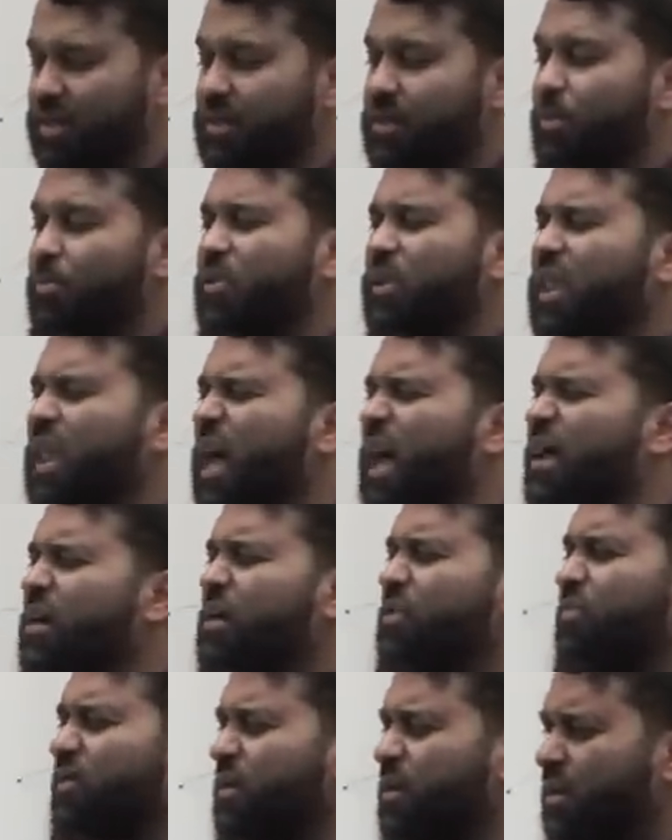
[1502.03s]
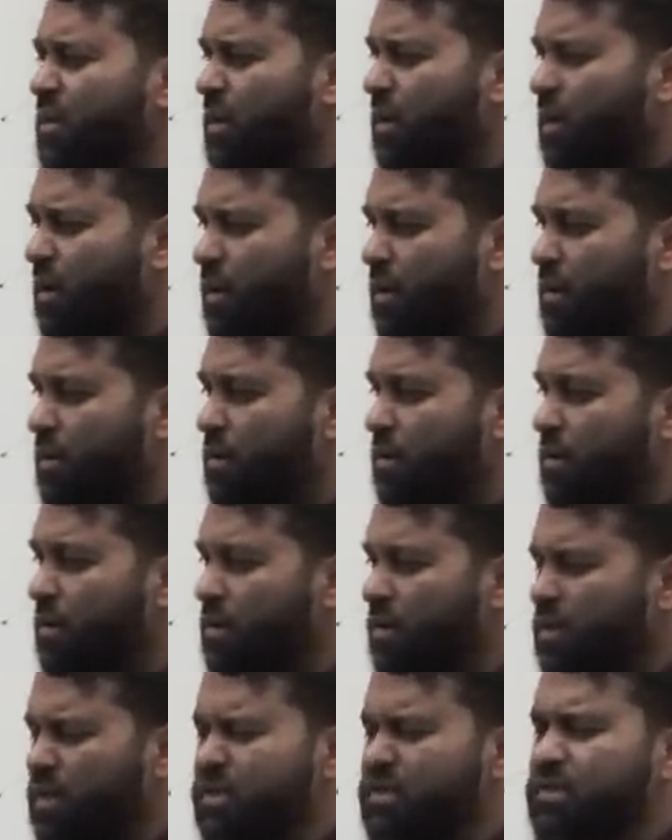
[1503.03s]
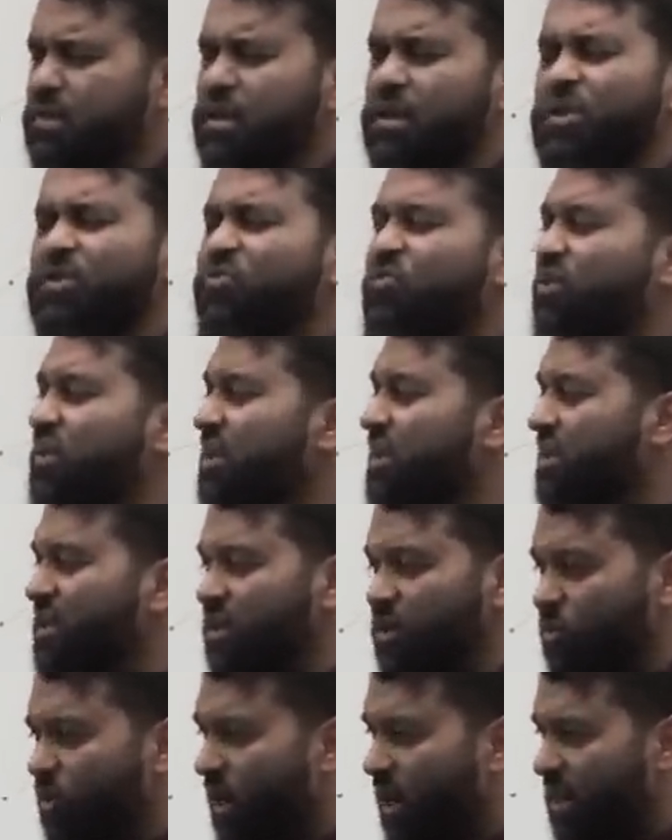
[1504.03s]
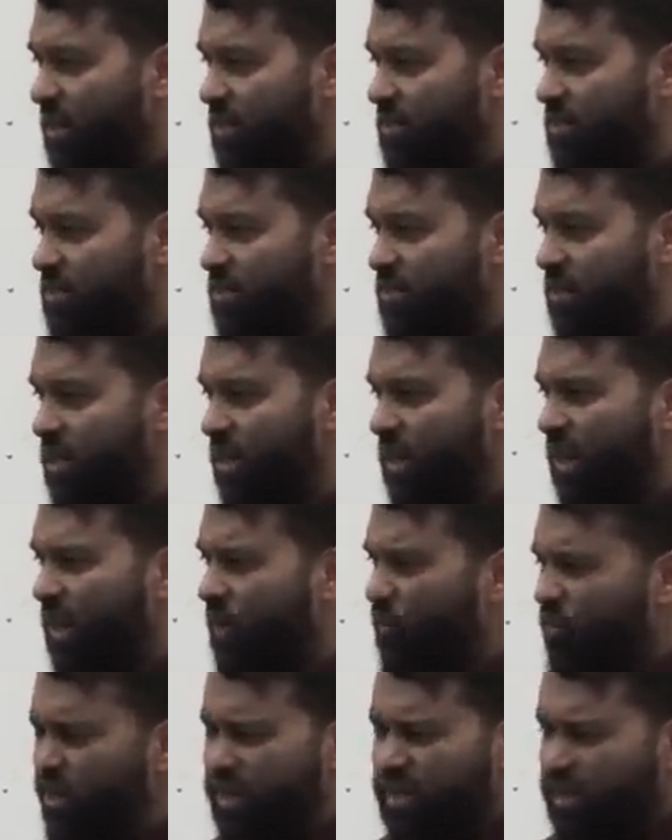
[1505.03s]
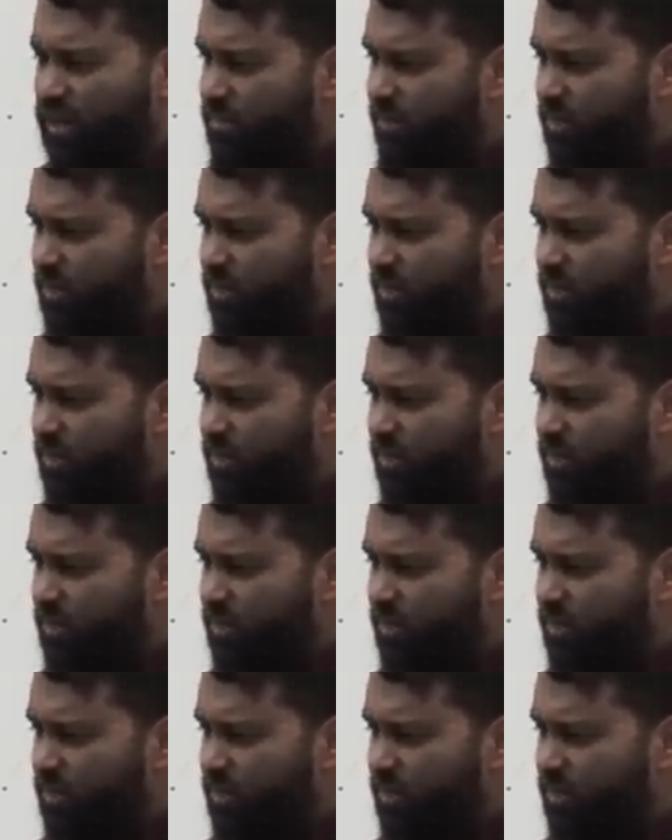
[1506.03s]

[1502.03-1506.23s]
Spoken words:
the plan of Allah is infinitely wise. And we can